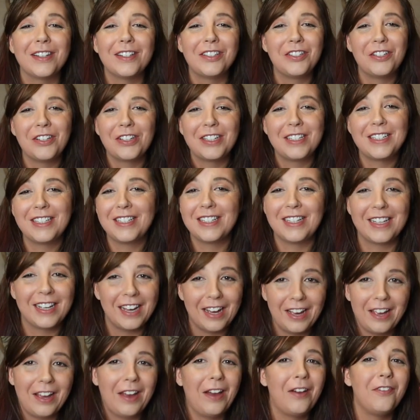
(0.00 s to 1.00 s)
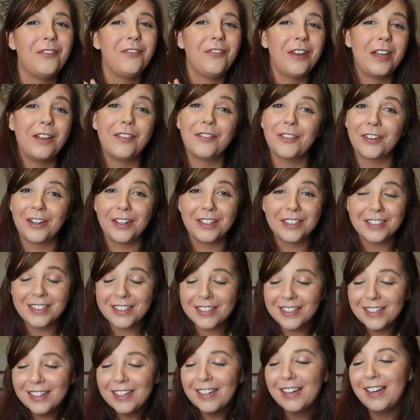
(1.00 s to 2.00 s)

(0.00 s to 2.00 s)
as you can see. I have favorites.